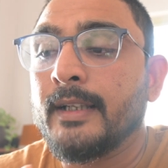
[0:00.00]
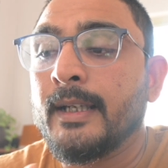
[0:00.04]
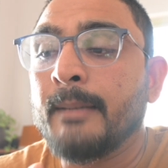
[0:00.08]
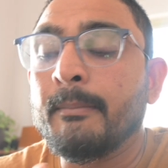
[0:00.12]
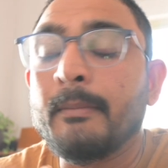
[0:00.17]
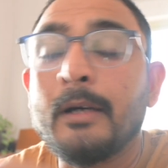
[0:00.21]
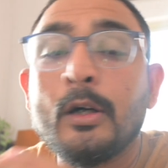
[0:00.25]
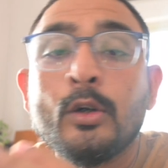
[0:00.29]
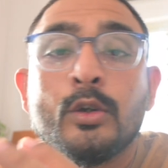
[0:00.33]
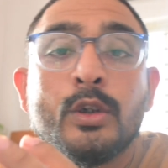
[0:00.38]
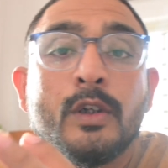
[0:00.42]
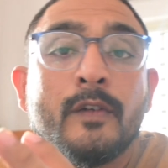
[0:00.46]

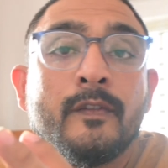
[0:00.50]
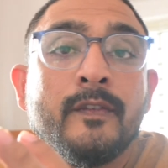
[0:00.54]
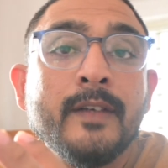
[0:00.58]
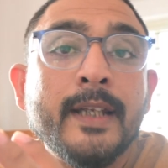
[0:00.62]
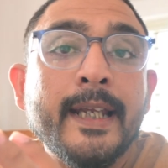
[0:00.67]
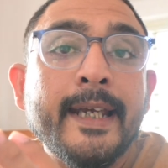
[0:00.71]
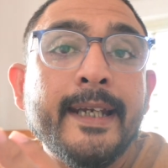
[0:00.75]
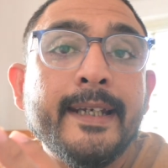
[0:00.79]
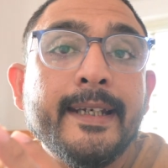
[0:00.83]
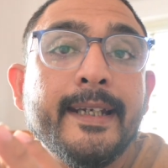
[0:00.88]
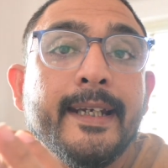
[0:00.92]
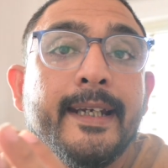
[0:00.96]
amount of
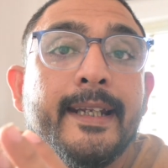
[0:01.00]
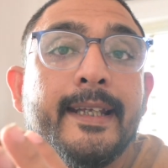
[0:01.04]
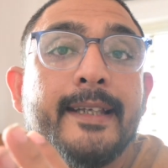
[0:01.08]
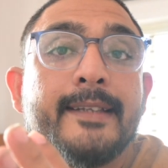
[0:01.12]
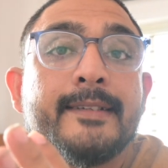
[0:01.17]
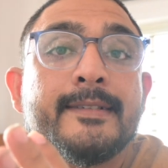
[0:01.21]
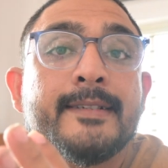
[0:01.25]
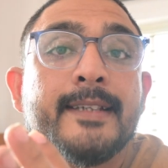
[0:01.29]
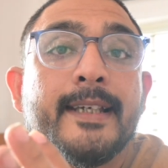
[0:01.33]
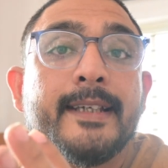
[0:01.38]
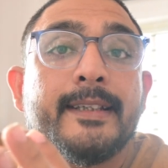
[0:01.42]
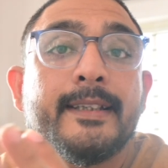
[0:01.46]
light getting
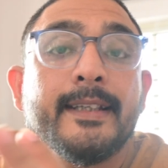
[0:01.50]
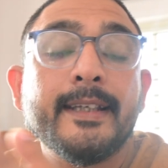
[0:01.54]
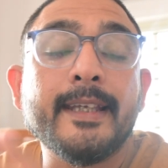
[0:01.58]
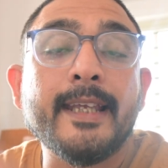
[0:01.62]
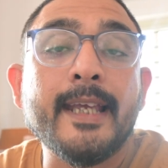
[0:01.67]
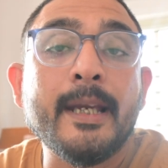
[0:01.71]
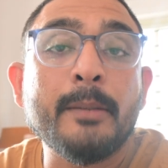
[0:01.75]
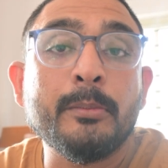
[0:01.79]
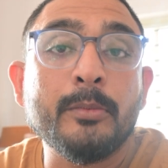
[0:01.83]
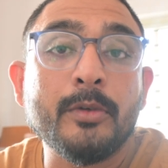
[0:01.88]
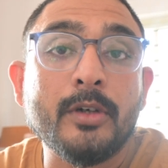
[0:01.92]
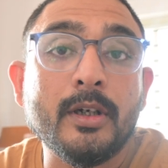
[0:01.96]
inside the
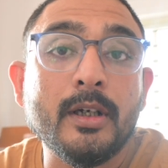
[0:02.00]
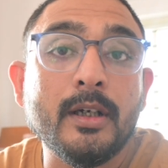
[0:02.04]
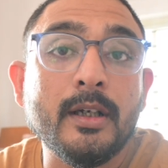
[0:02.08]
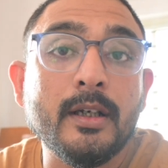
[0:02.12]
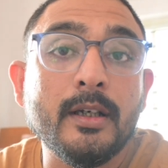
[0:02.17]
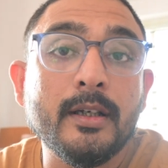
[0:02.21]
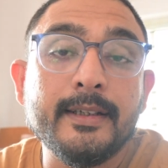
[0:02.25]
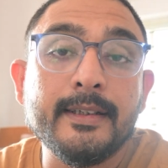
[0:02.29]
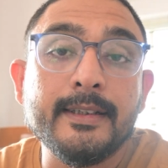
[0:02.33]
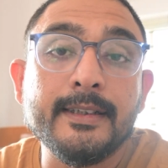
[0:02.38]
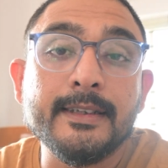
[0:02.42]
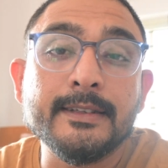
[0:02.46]
camera
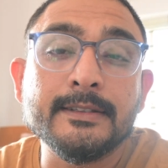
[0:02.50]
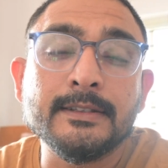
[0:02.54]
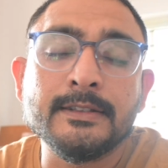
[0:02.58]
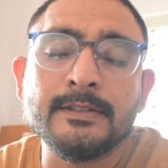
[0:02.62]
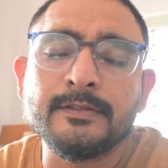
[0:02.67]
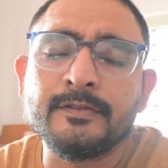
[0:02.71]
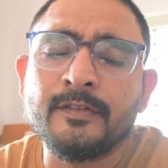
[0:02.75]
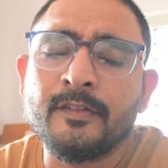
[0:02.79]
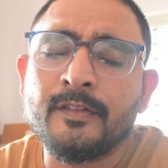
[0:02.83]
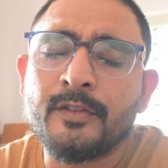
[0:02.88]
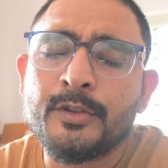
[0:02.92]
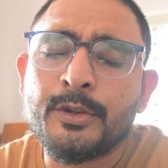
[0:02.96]

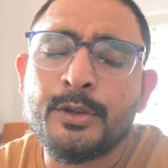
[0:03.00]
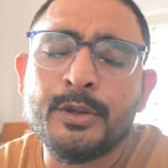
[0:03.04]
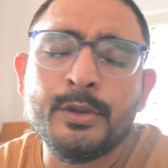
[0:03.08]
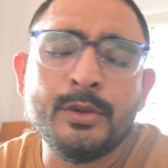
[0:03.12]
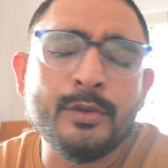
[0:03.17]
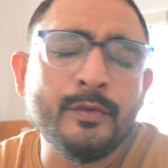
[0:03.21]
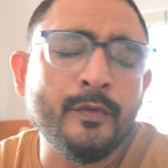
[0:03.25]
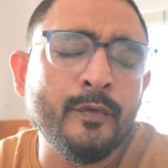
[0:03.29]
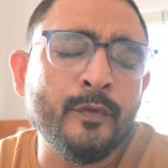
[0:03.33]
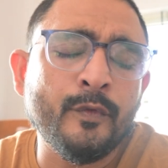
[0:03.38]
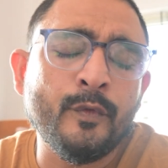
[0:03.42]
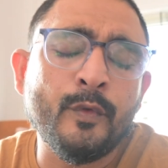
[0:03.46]
is
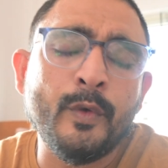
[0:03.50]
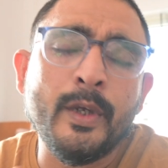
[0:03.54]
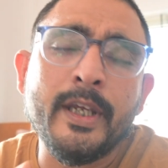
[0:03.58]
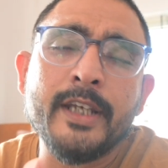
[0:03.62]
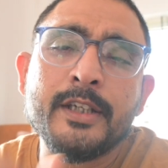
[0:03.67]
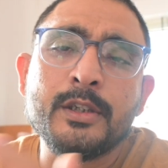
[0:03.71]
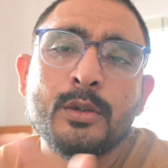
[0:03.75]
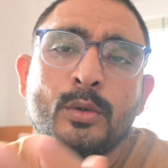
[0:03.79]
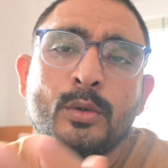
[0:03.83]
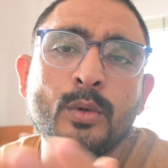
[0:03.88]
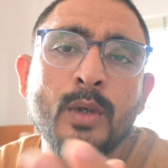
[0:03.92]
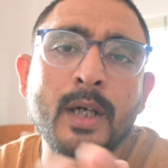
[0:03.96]
way
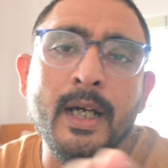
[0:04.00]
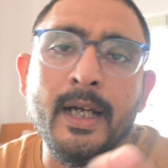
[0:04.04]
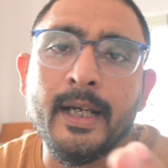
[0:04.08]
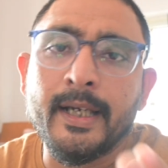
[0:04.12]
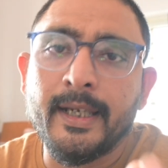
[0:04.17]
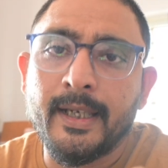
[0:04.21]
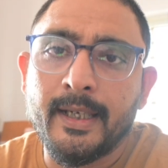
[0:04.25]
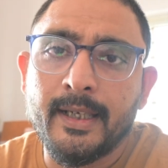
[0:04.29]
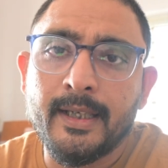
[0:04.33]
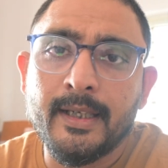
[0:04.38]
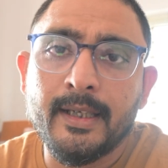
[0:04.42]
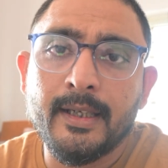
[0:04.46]
too
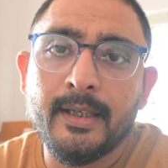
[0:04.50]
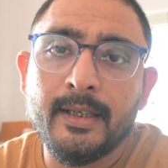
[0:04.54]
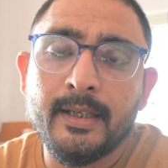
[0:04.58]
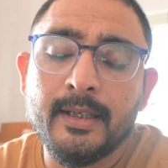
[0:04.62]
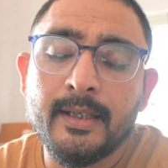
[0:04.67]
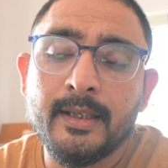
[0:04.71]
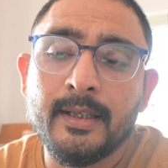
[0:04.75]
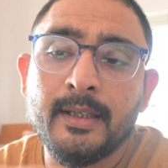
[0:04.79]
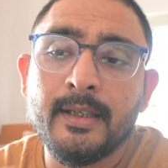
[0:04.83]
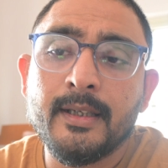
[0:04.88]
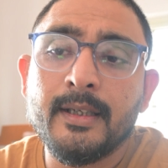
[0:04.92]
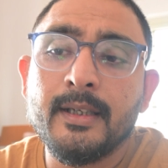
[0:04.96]
high
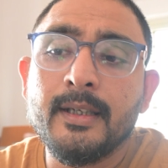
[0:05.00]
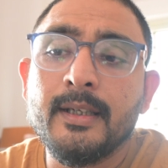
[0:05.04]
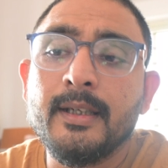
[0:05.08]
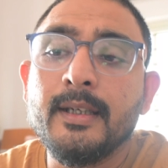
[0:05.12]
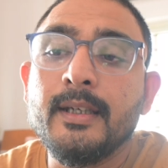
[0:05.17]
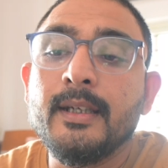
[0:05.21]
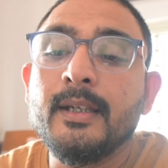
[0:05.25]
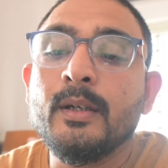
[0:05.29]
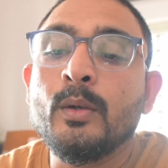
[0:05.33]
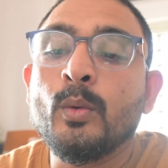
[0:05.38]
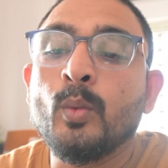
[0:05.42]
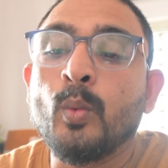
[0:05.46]

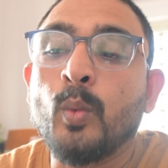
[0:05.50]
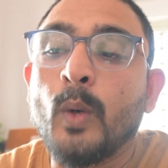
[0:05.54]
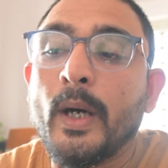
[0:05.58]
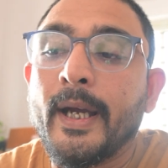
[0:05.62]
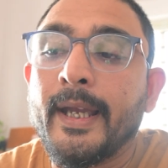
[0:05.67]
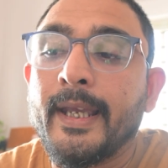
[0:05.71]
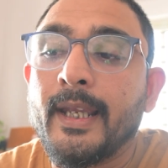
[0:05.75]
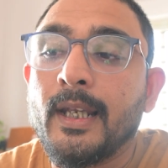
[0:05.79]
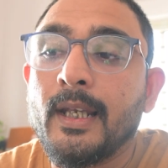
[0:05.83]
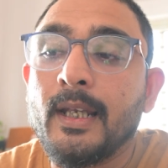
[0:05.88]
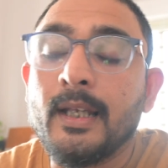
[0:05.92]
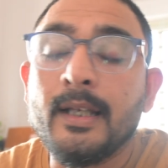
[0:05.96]

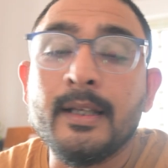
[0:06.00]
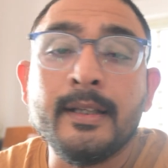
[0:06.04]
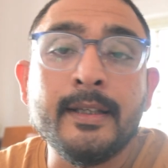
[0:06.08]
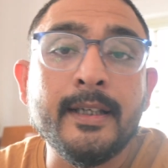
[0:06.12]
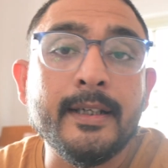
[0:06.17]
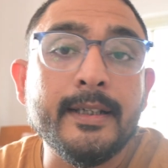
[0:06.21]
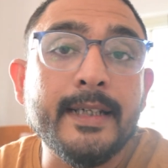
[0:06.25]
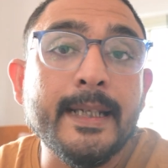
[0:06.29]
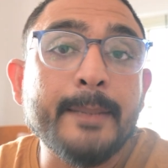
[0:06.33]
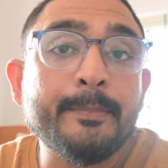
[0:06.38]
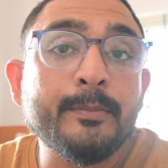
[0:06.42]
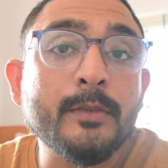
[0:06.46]
while the
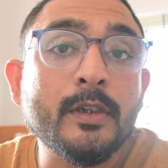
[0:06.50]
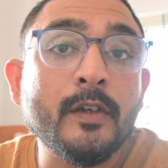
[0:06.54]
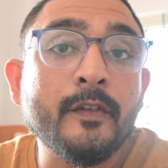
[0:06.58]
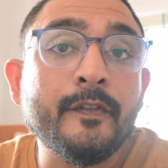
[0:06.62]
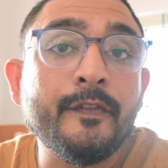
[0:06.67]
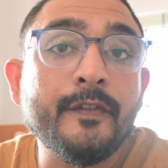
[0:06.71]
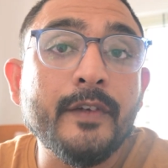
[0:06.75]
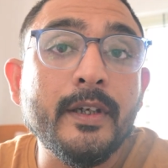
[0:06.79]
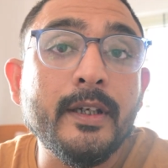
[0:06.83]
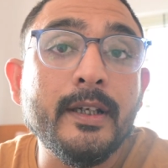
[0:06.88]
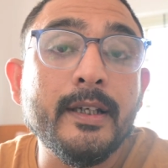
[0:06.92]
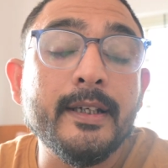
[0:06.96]
depth of
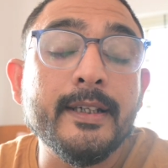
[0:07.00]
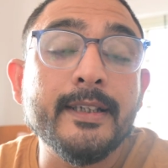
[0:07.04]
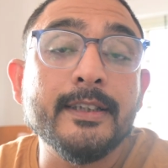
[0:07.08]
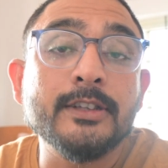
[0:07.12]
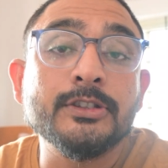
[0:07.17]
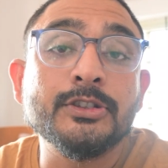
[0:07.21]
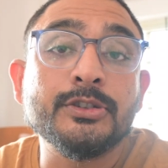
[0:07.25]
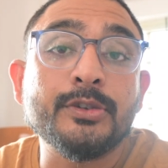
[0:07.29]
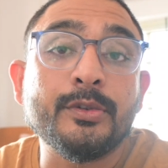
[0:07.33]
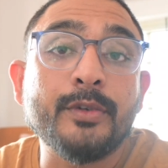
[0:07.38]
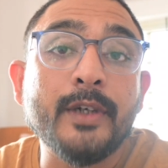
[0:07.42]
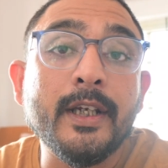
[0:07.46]
field
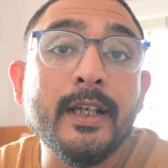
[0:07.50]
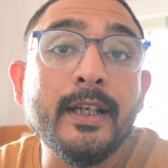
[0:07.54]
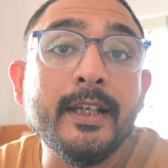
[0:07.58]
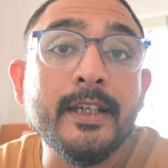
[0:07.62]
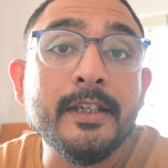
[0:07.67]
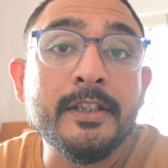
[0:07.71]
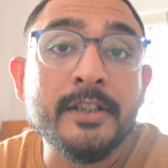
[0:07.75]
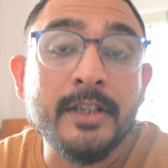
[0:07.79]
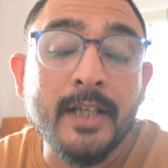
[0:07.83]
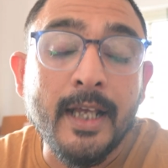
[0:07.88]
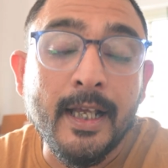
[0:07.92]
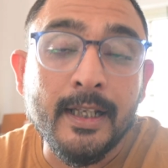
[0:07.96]
is really
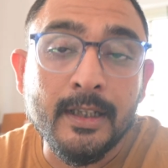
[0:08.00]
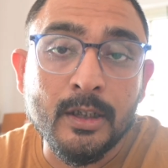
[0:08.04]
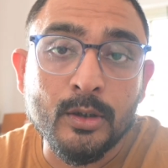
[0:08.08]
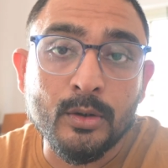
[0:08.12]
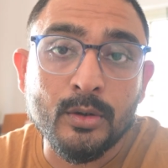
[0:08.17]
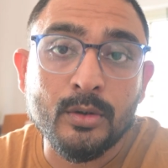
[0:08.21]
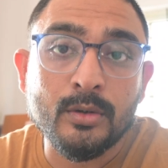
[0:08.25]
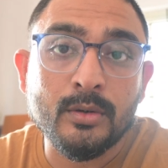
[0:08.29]
shallow.